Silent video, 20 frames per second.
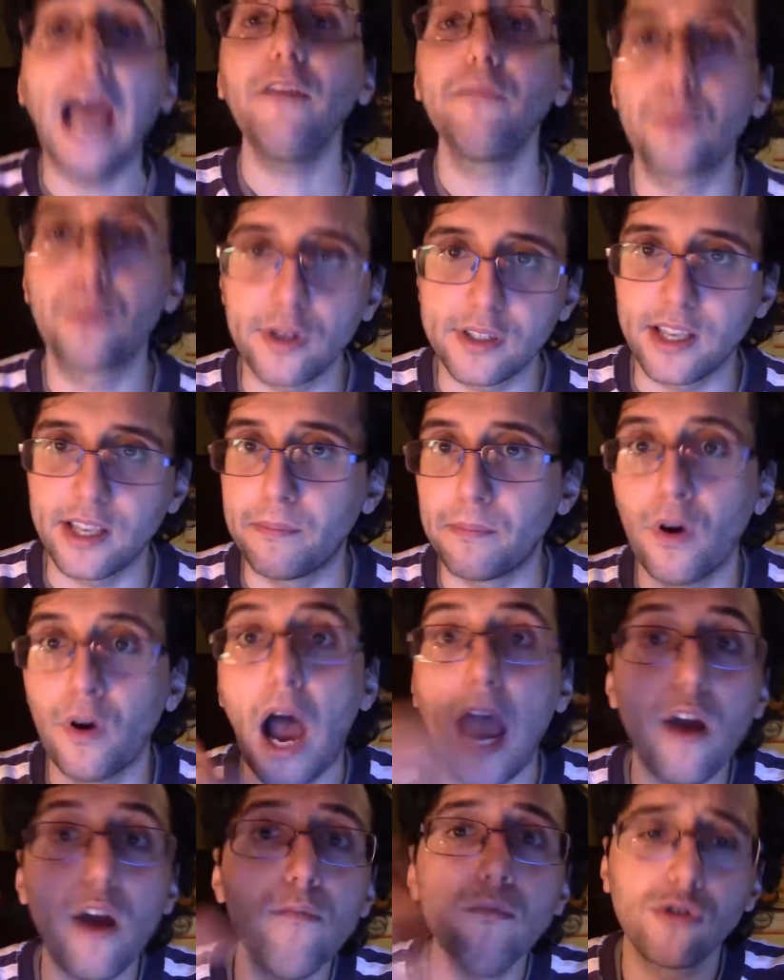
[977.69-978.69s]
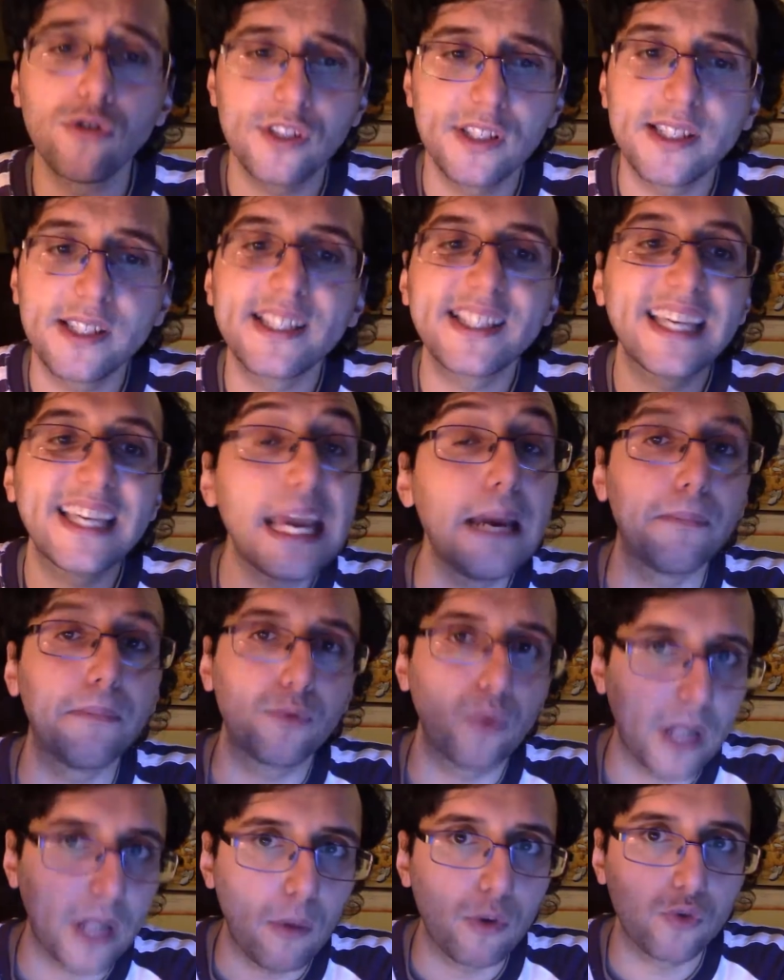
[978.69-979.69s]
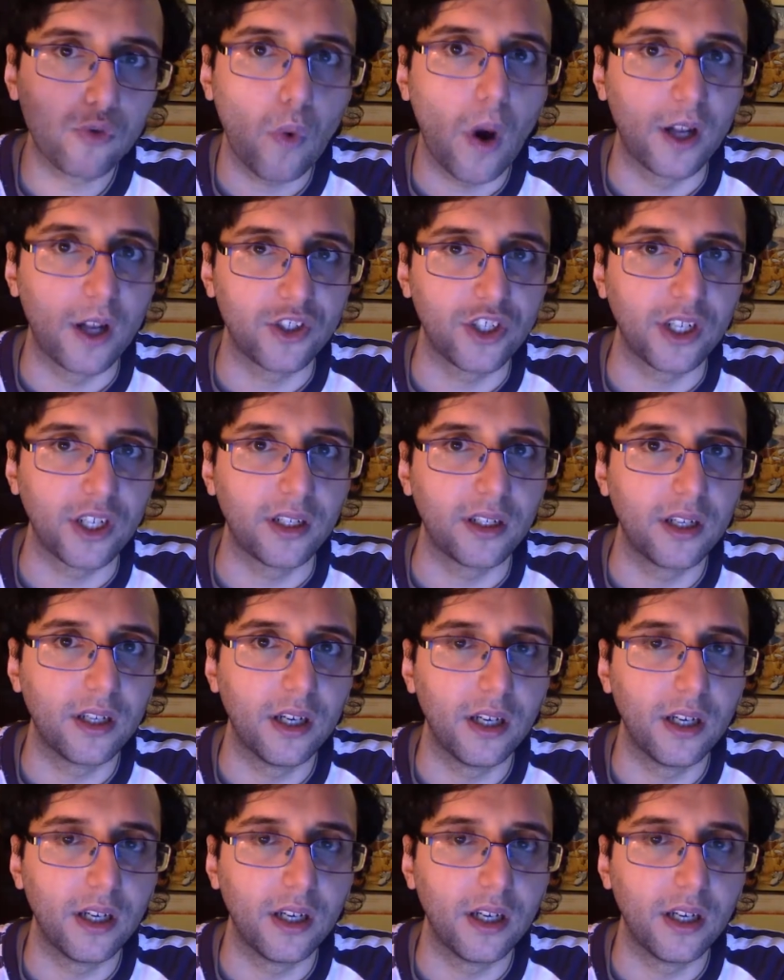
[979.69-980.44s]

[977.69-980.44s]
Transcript: for example, I almost skipped when I was watching.